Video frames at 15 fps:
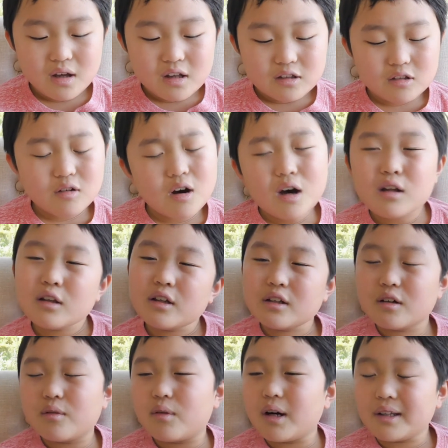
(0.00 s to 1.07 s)
So all in
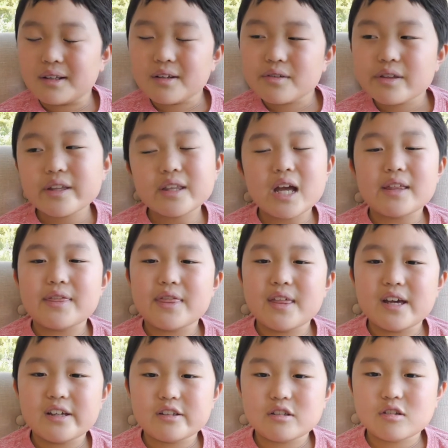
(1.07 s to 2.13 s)
all, what do you think that
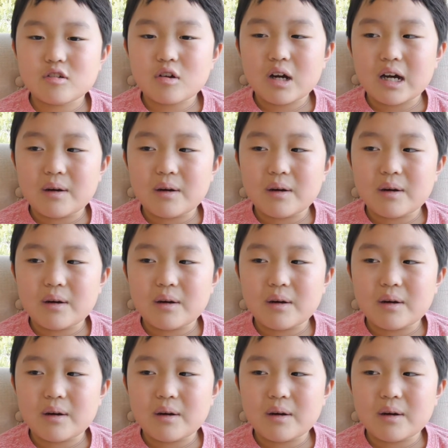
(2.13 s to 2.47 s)
this